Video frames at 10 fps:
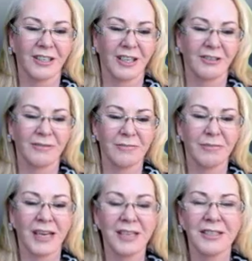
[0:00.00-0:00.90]
Now
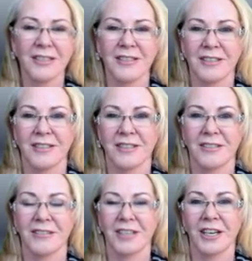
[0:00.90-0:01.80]
Mars is
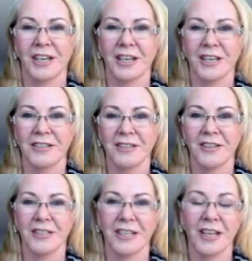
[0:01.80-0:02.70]
still sitting in our
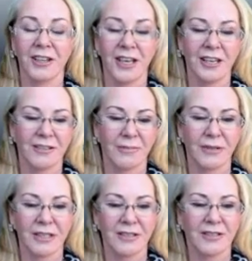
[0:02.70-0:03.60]
solar 10th house of
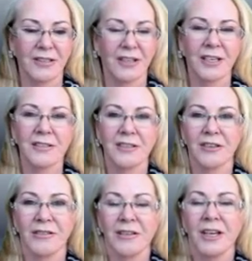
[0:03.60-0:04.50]
business, so that
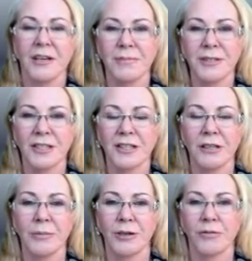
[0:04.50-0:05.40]
sort of puts a
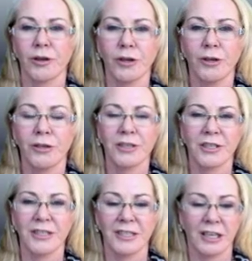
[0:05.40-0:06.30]
little bit of
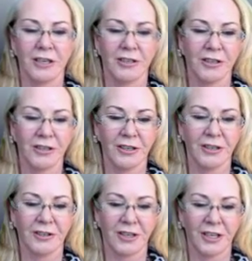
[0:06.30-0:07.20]
urgency on
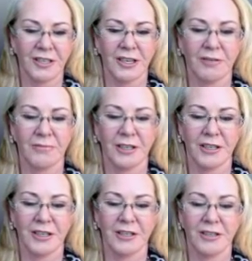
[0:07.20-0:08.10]
things that
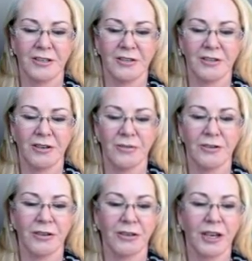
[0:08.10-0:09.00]
we have
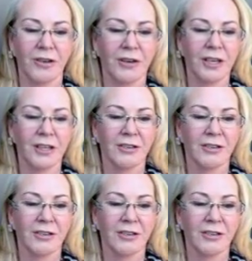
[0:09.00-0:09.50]
got going.